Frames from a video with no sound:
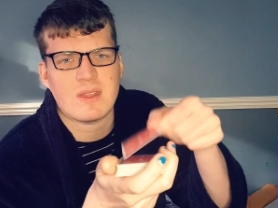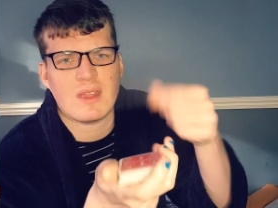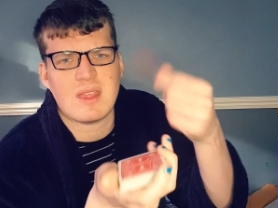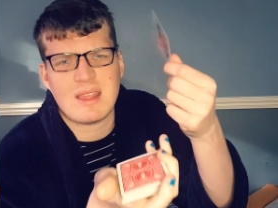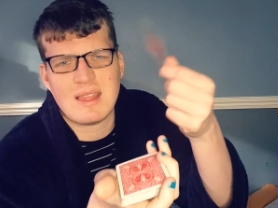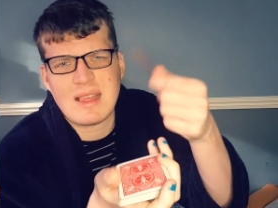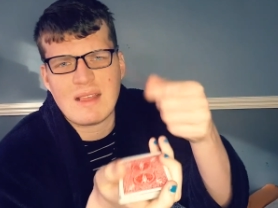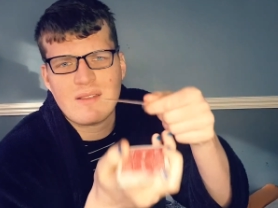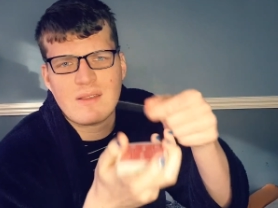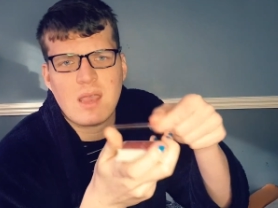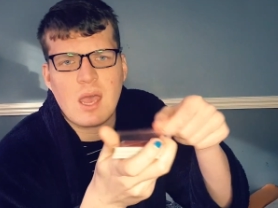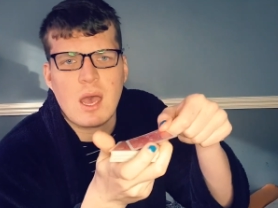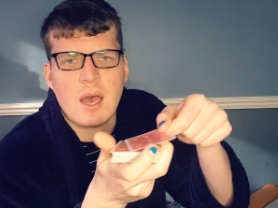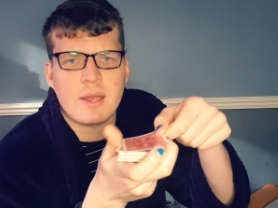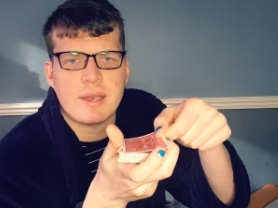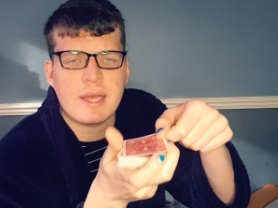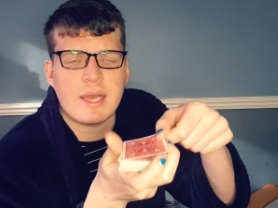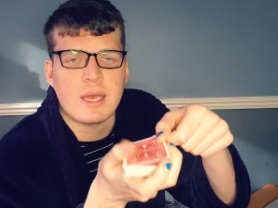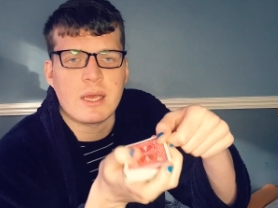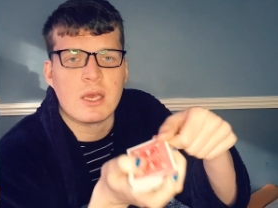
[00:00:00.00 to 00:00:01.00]
This
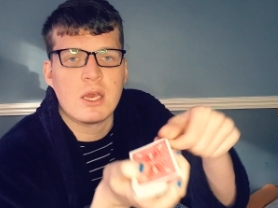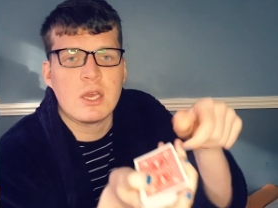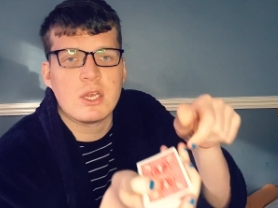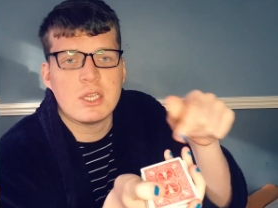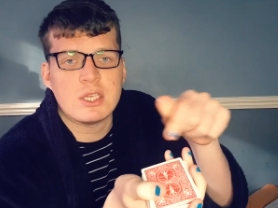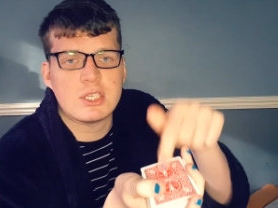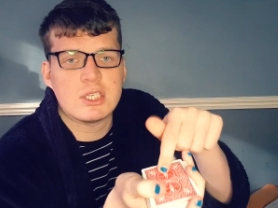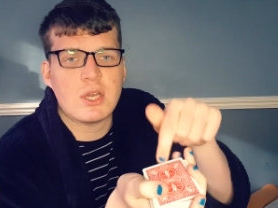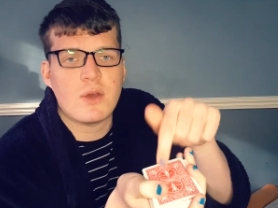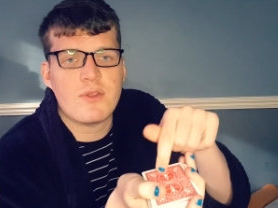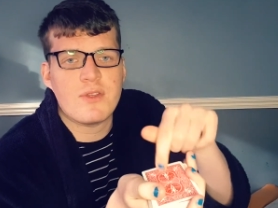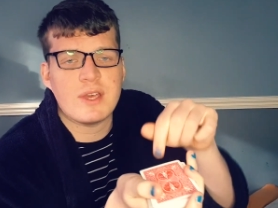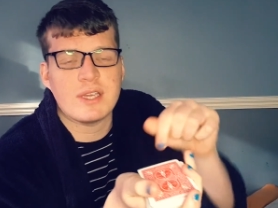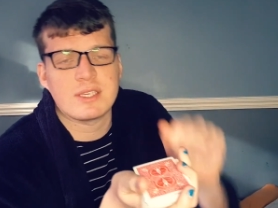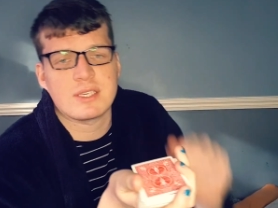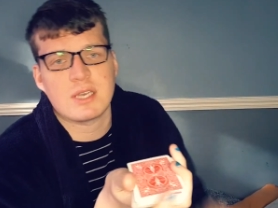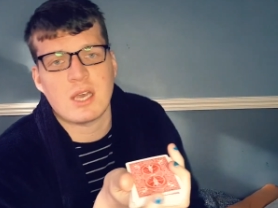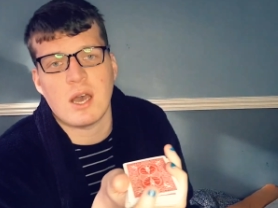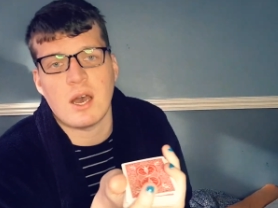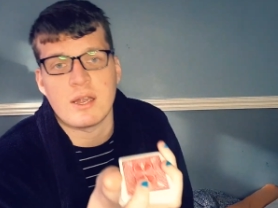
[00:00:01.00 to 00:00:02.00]
card here. You need to know
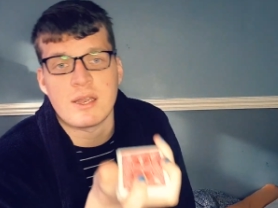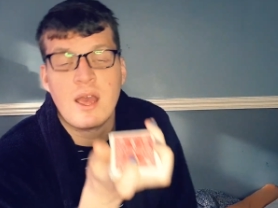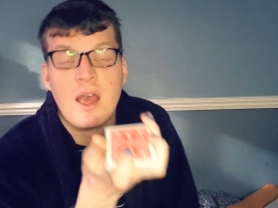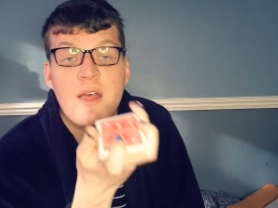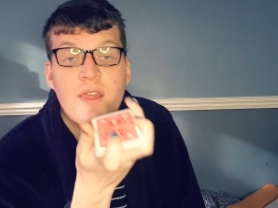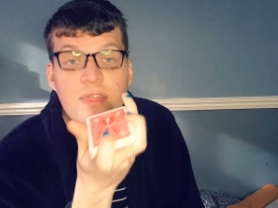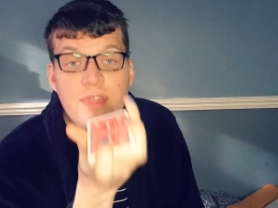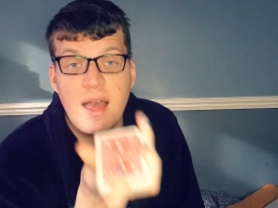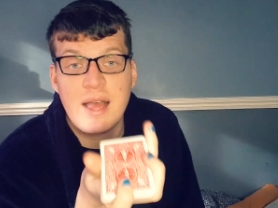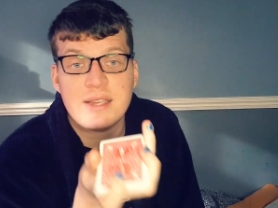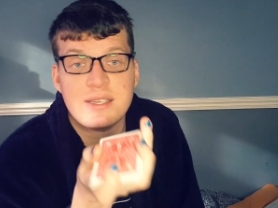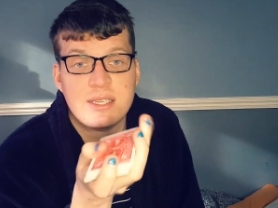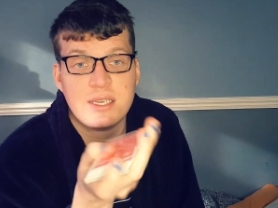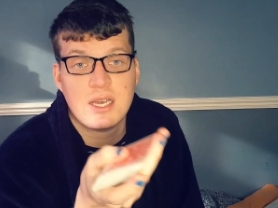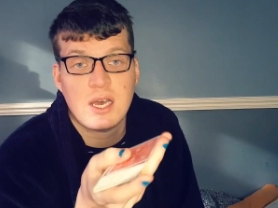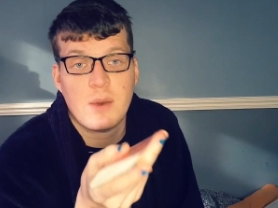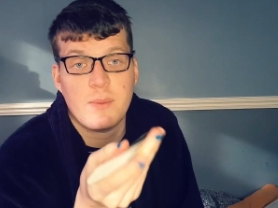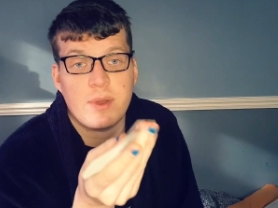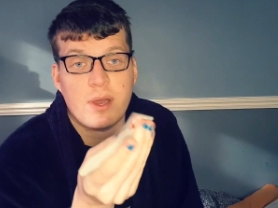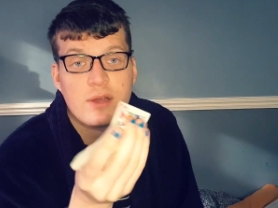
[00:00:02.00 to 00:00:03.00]
this card. That's the
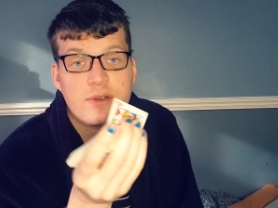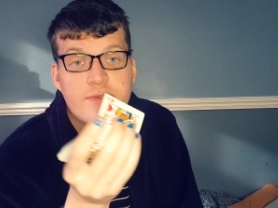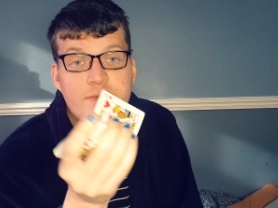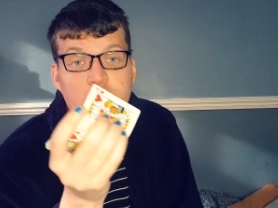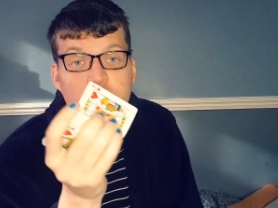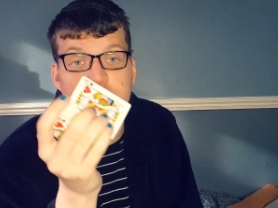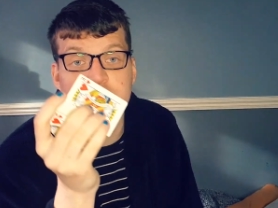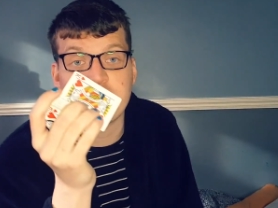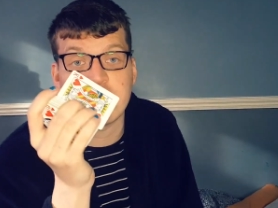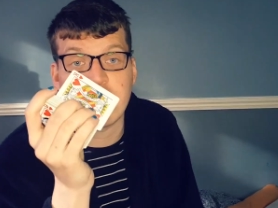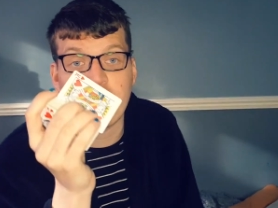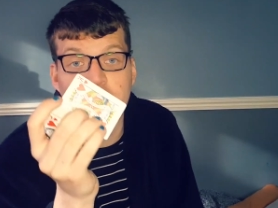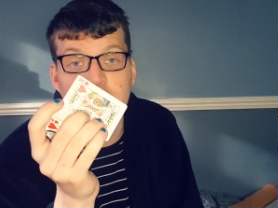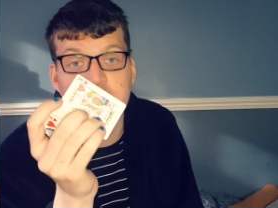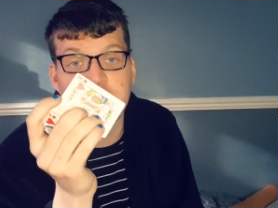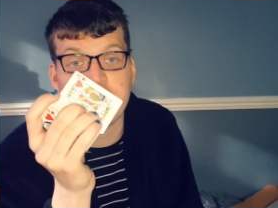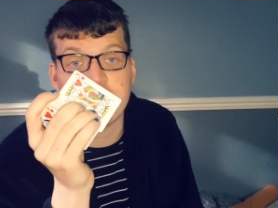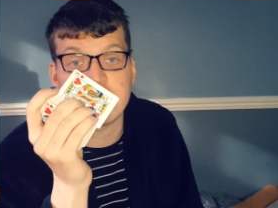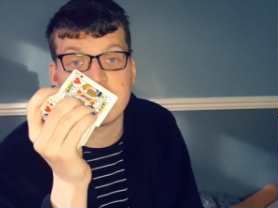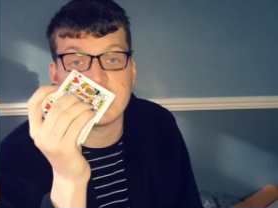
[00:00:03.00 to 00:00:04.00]
card we're going to force. In our
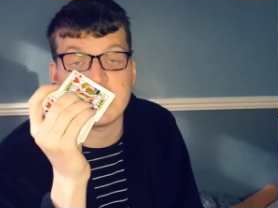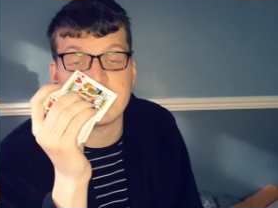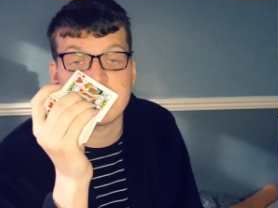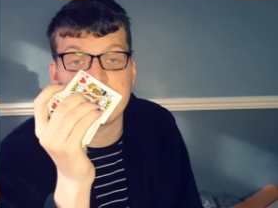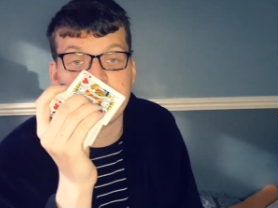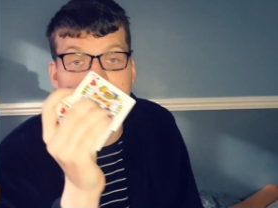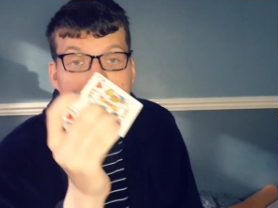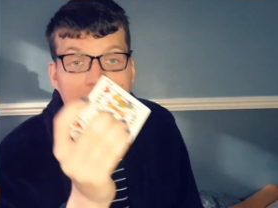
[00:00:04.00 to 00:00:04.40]
case, it's the